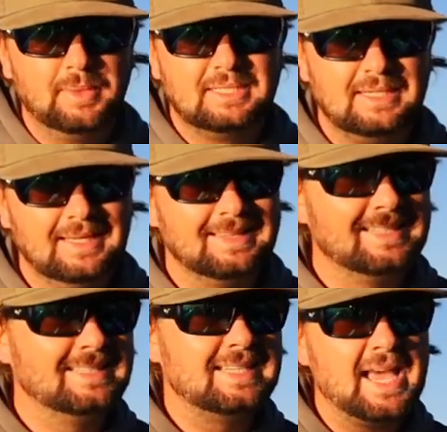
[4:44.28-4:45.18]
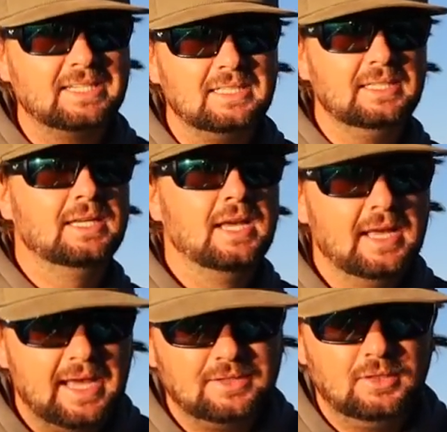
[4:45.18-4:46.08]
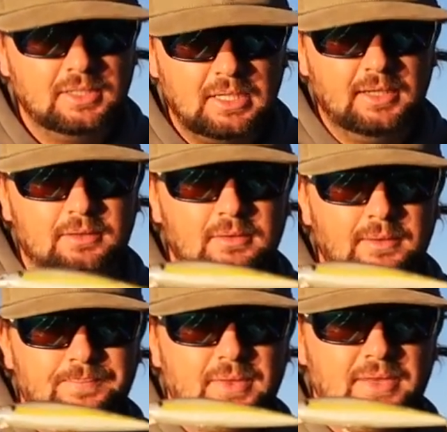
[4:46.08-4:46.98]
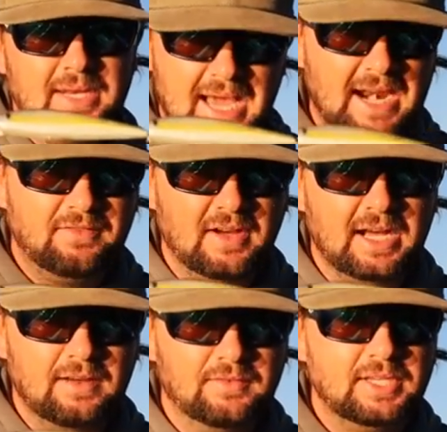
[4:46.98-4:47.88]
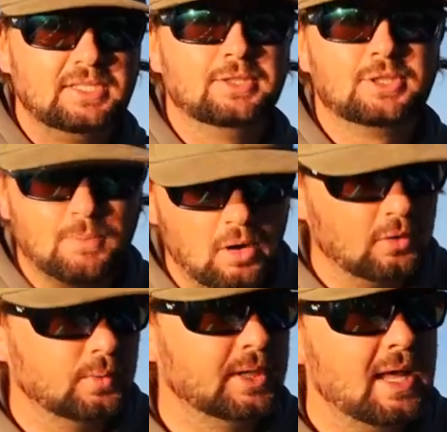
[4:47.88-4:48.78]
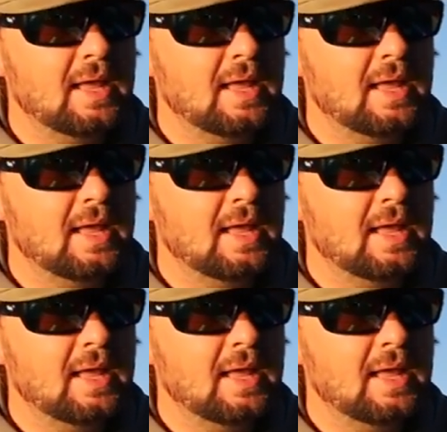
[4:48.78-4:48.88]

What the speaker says: Mixed Stick. This is actually, as you can tell, the 95. This is the smaller one.